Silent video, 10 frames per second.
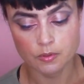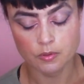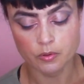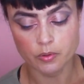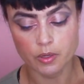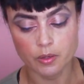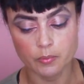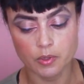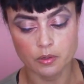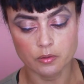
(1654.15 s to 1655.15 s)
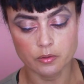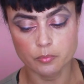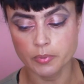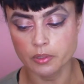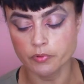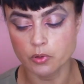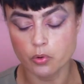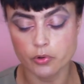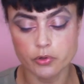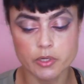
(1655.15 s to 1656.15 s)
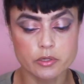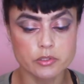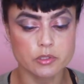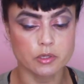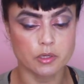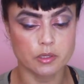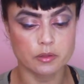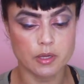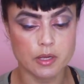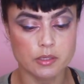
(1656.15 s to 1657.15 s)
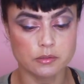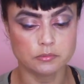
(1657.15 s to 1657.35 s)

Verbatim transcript: Okay, we got a little bit of a corner here, so I'm gonna cut that.